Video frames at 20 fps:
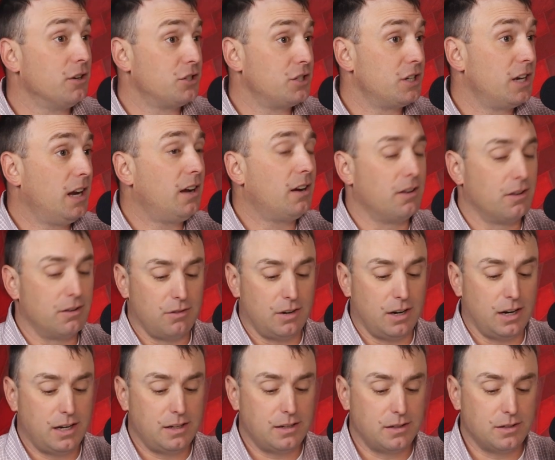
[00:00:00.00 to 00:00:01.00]
mm-hmm, energy mm-hmm. out,
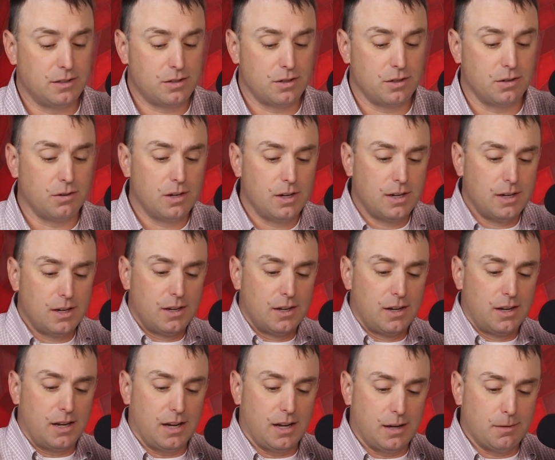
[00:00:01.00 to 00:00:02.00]
right? and so,
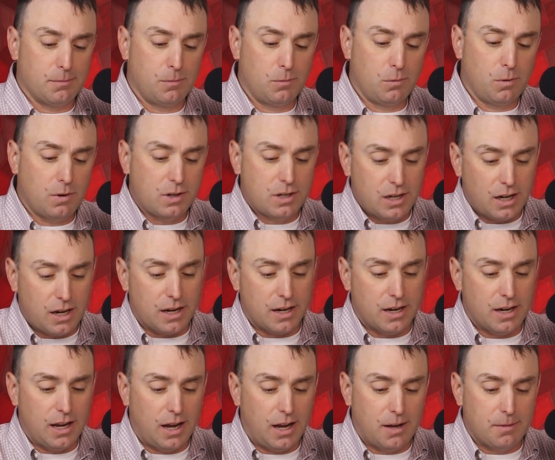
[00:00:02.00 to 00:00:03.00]
um, well,
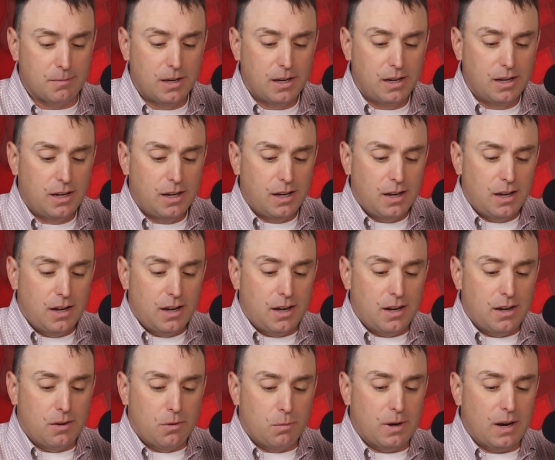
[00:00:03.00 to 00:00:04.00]
good. Um,
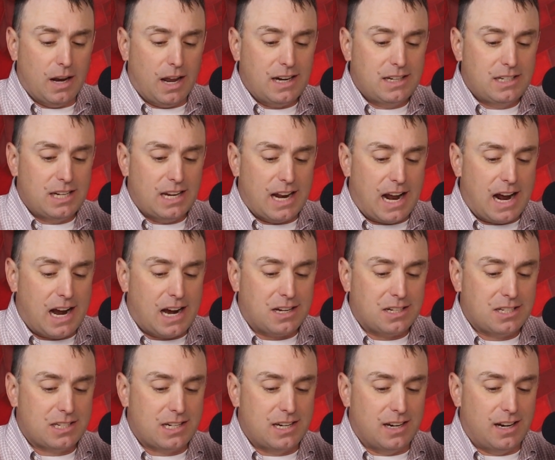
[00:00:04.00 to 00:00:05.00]
we like to
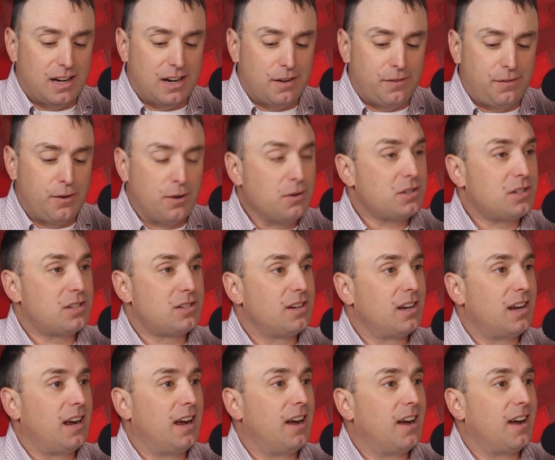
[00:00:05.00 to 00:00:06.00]
ask uh, folks,
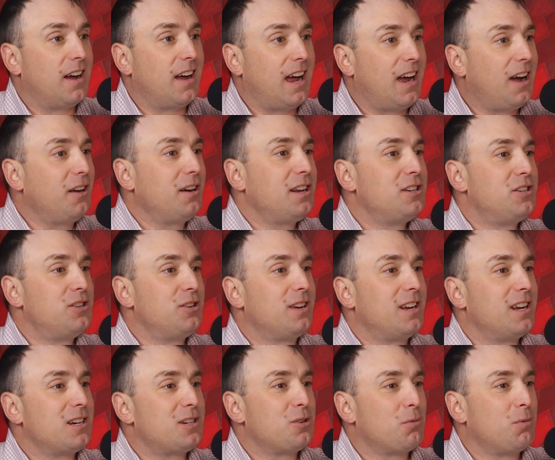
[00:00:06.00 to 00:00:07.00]
uh, how did you
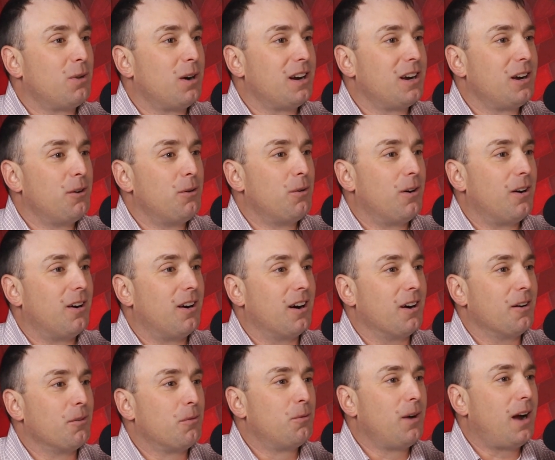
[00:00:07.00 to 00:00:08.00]
get to where you
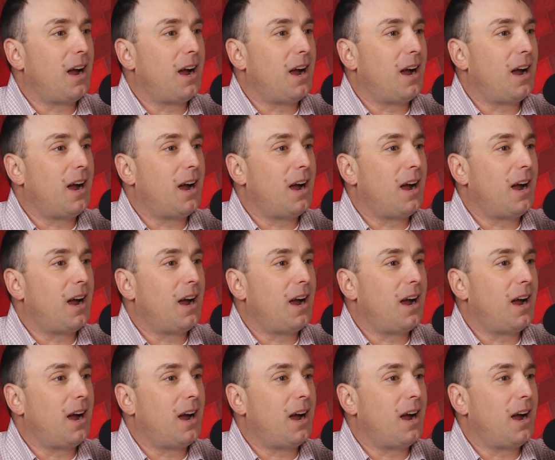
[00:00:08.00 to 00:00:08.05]
are?